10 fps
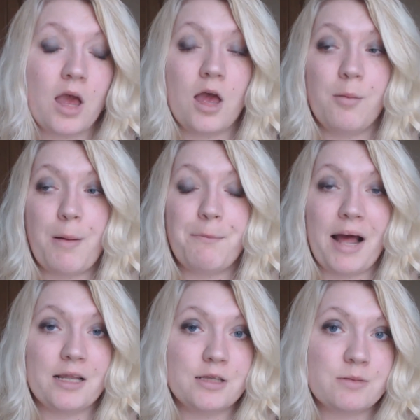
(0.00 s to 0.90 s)

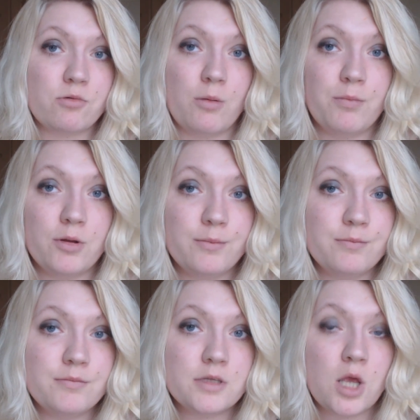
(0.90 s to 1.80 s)
balance
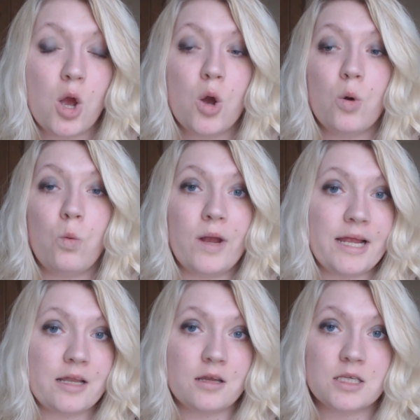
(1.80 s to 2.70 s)
problems,
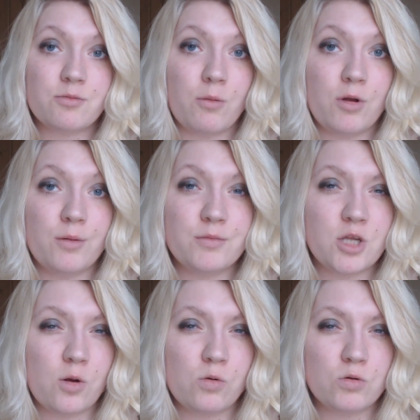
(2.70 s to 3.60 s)
weakness problems,
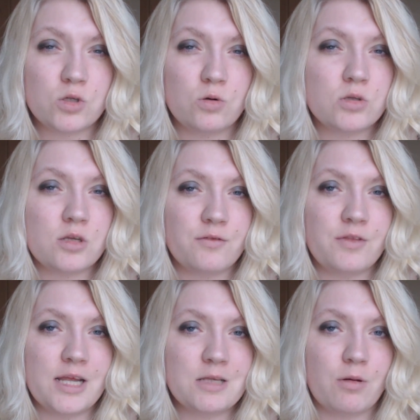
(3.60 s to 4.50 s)
all sorts
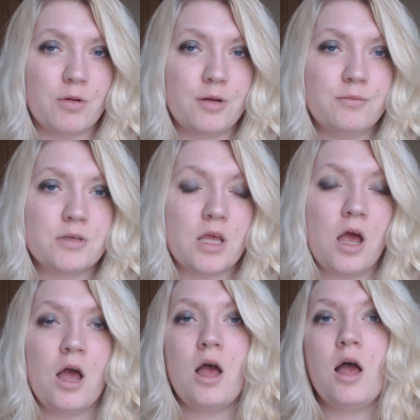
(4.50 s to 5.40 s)
of these problems.
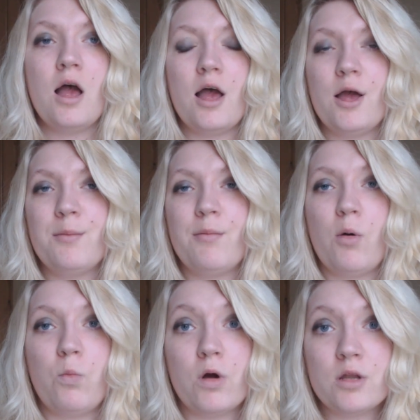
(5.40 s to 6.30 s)

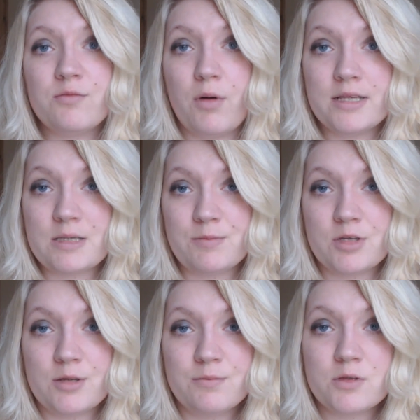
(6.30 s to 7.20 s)
One of my
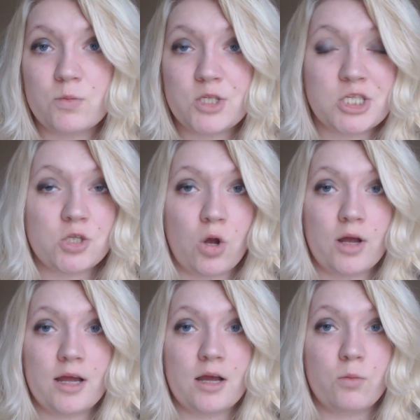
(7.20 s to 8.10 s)
symptoms, which
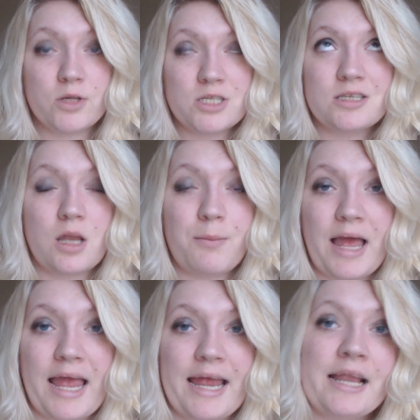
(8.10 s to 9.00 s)
isn't a
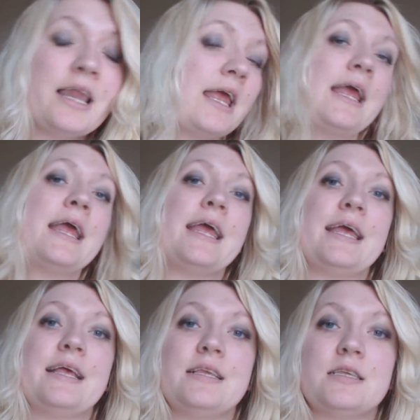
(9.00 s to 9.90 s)
pain,
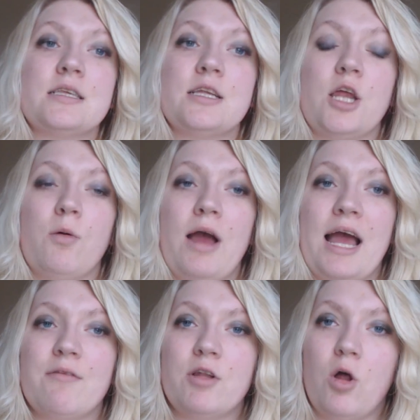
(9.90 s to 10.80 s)
is I
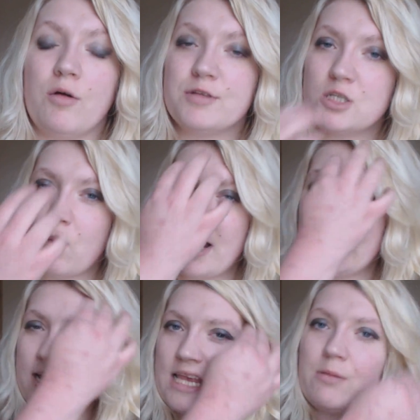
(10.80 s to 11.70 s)
have a lot of
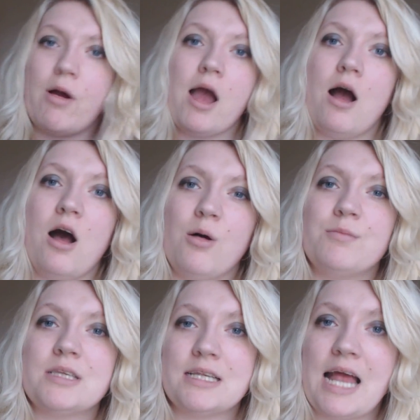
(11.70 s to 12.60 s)
swelling in my
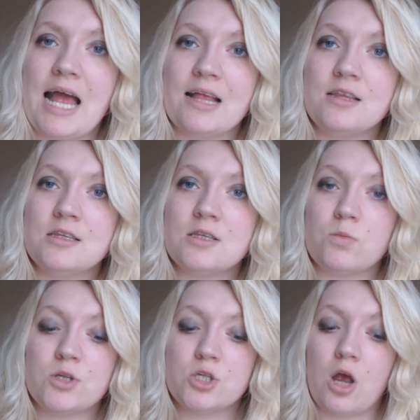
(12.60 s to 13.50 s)
arms and
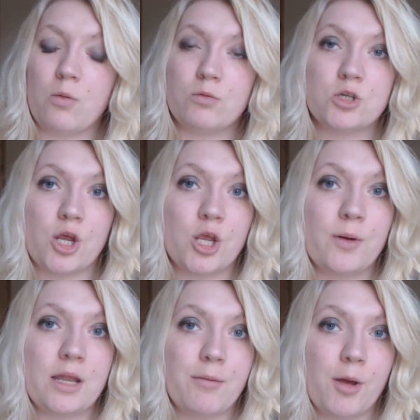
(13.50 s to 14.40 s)
hands, which I will show
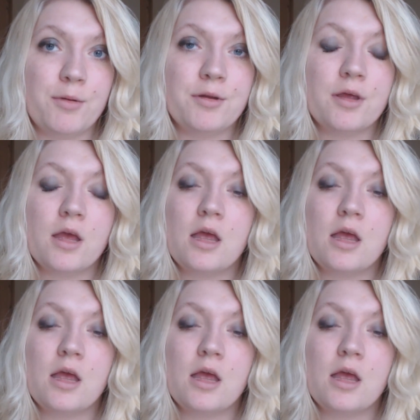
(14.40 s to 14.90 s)
you in a moment.